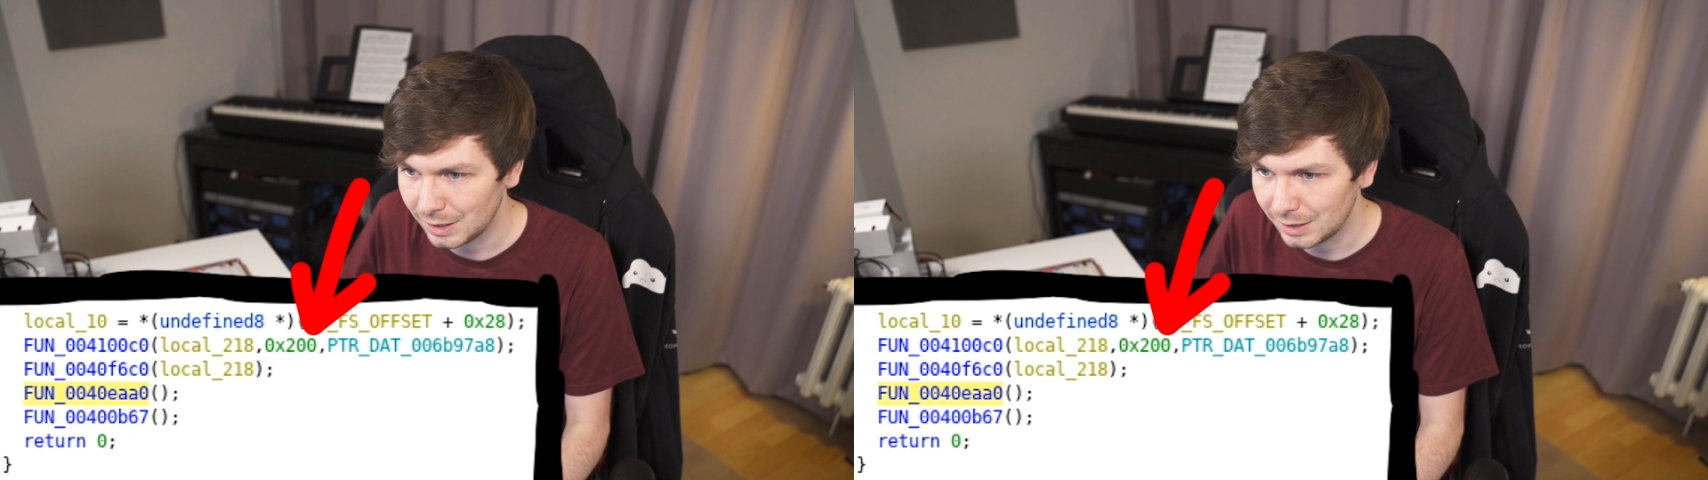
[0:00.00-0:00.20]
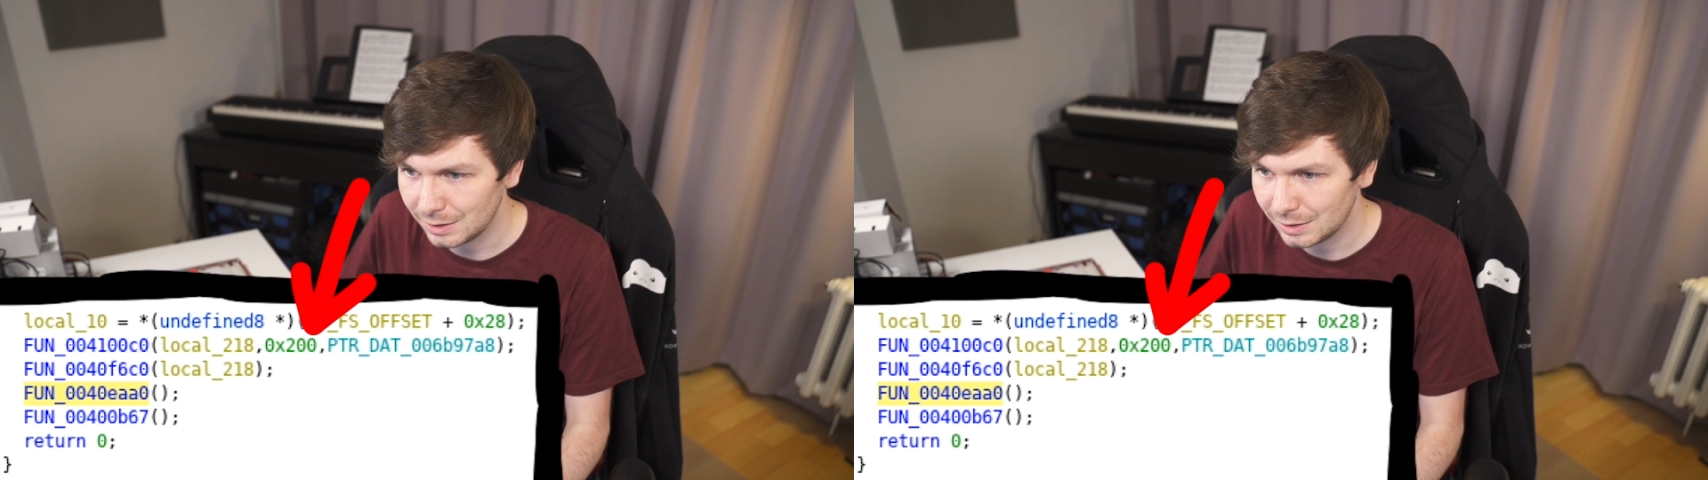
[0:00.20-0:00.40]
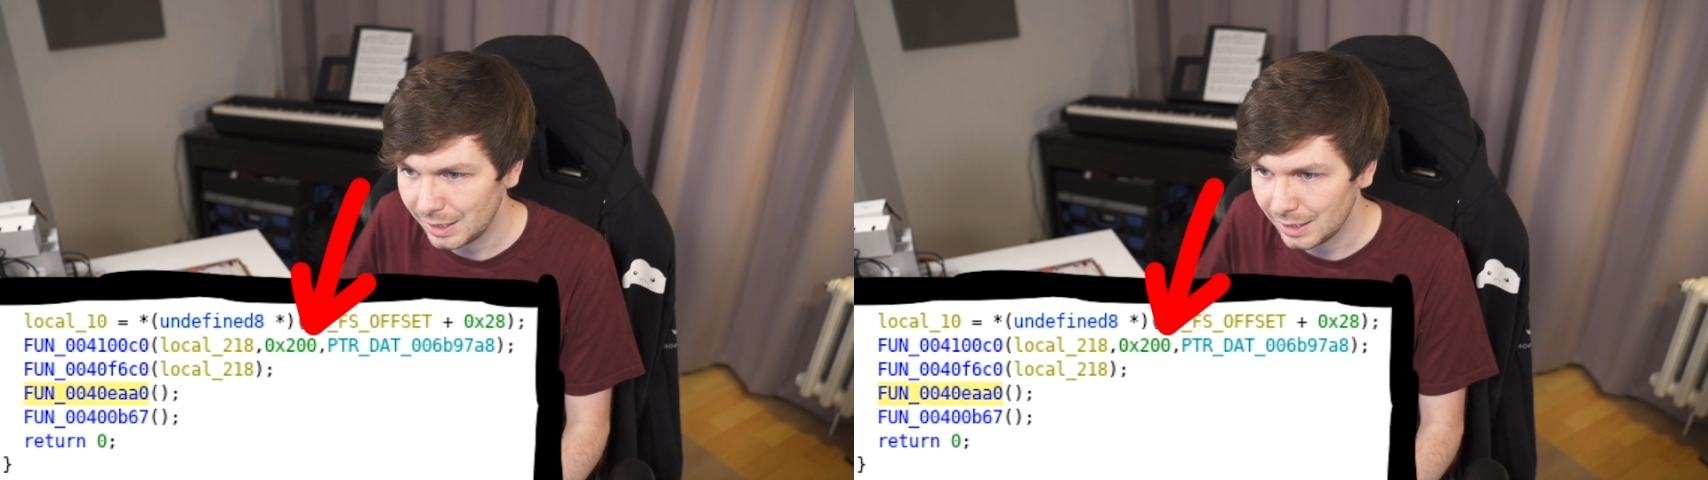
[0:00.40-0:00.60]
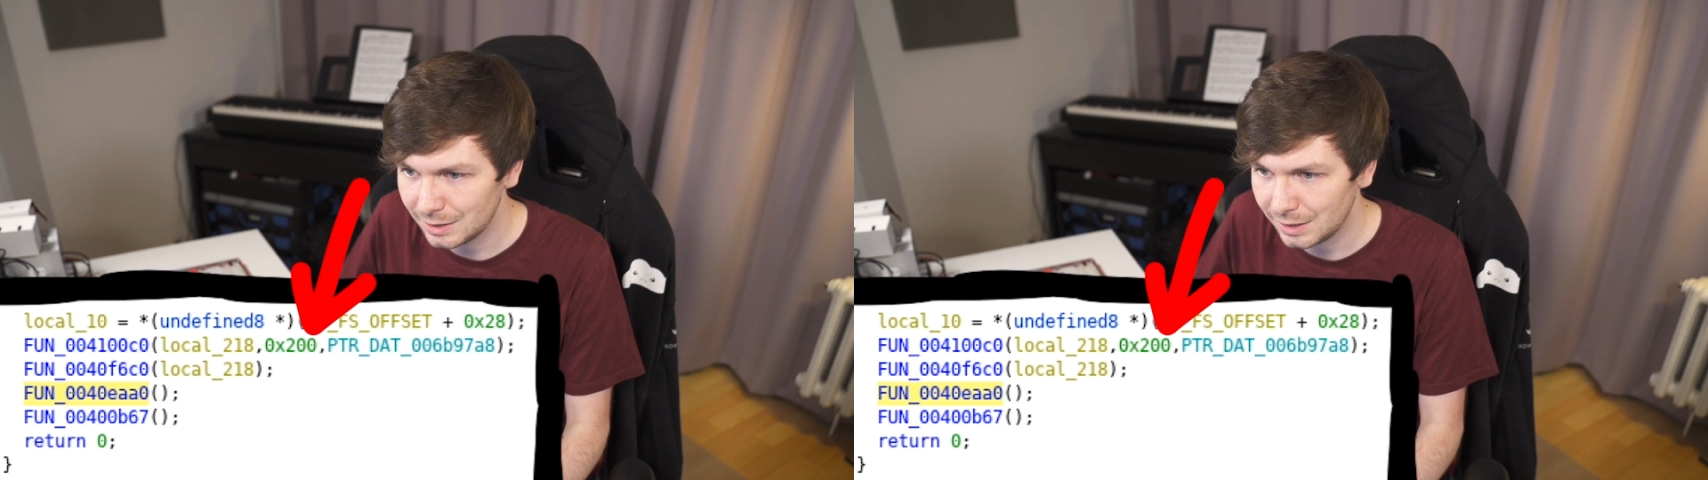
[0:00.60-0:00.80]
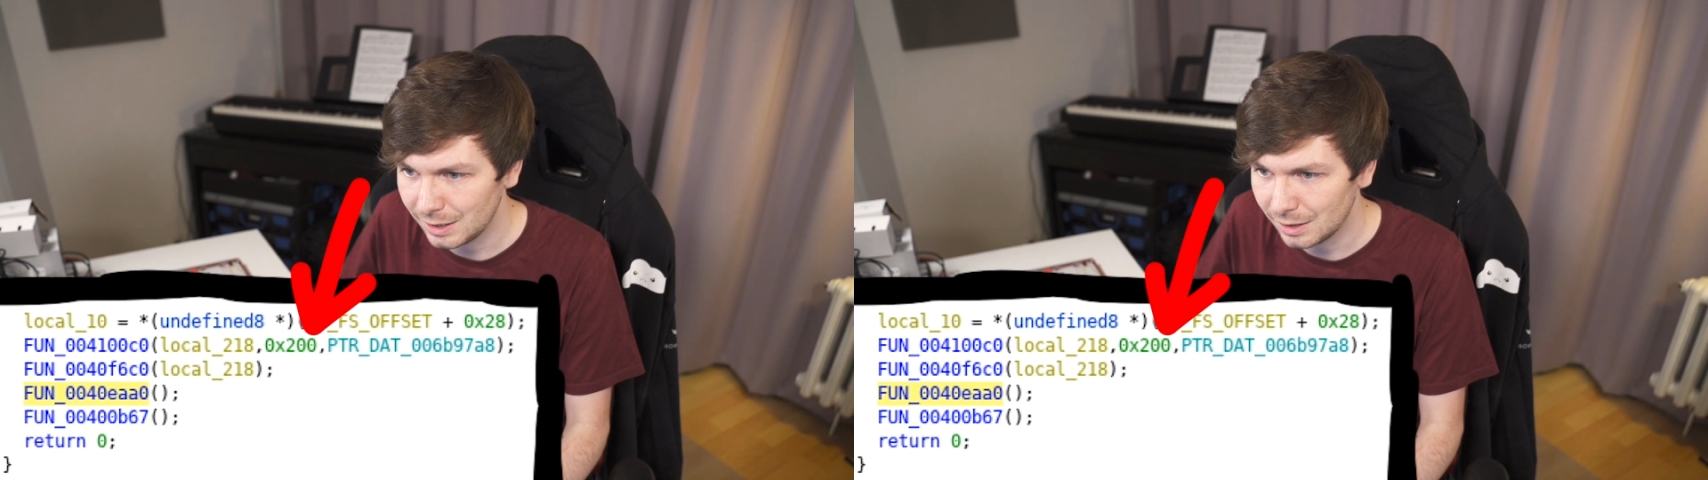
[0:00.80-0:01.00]
that it
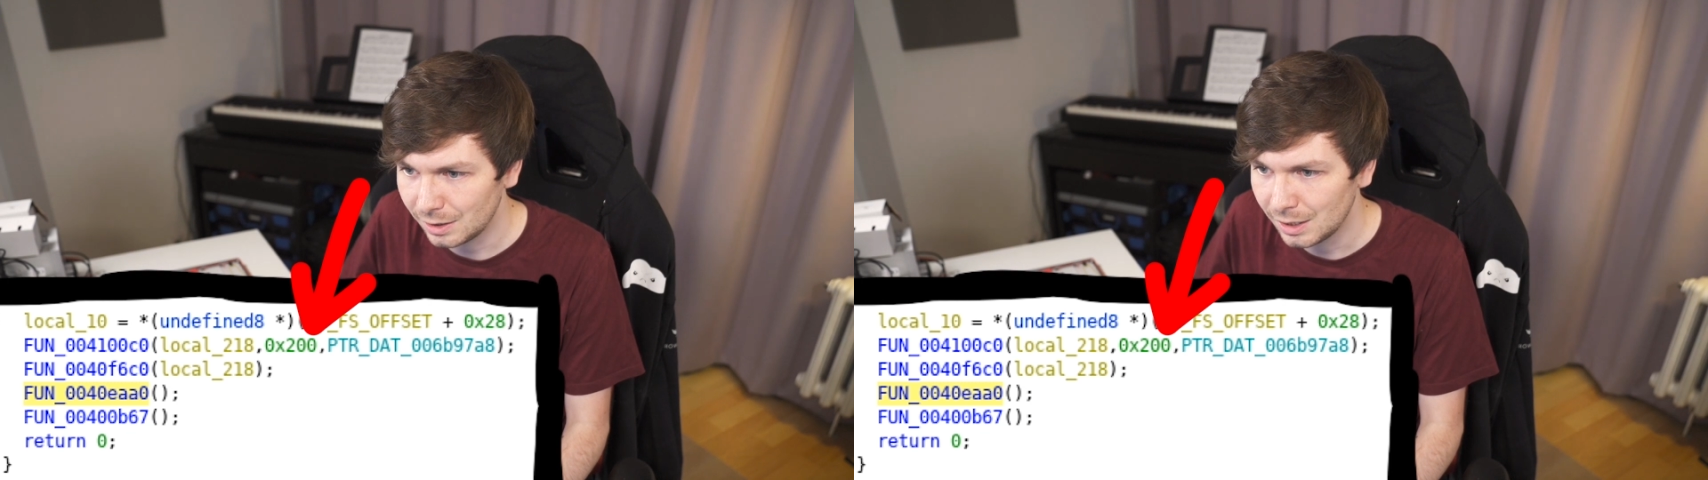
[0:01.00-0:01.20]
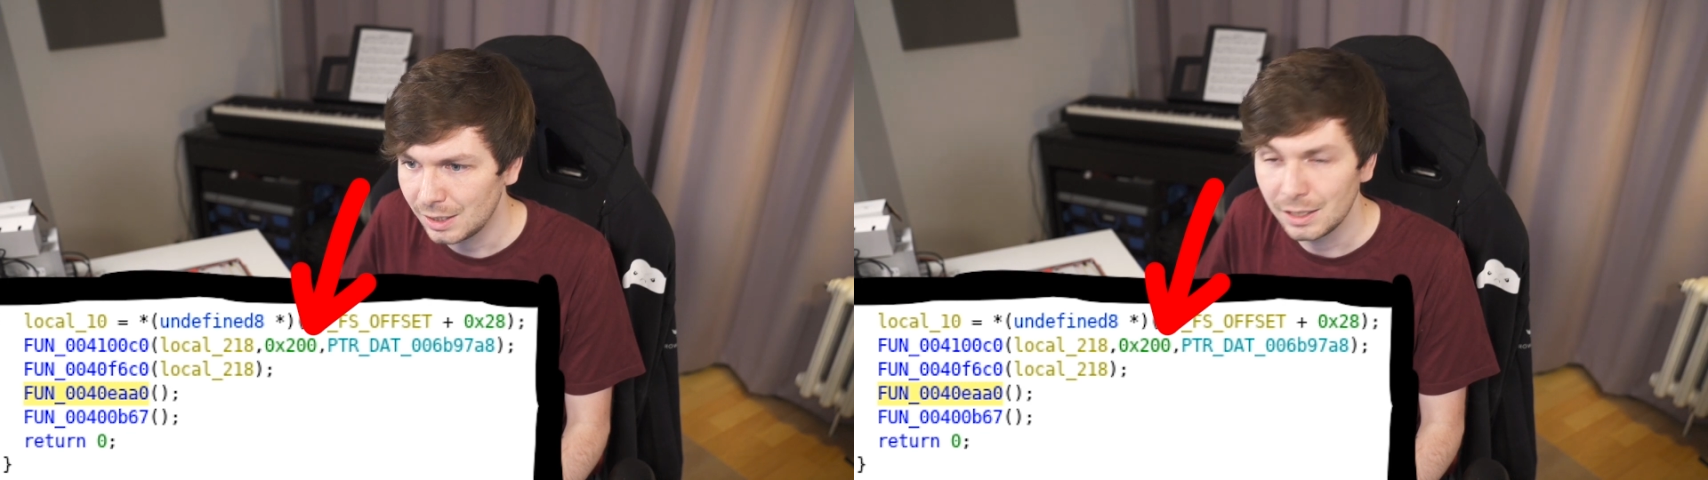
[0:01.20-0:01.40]
takes here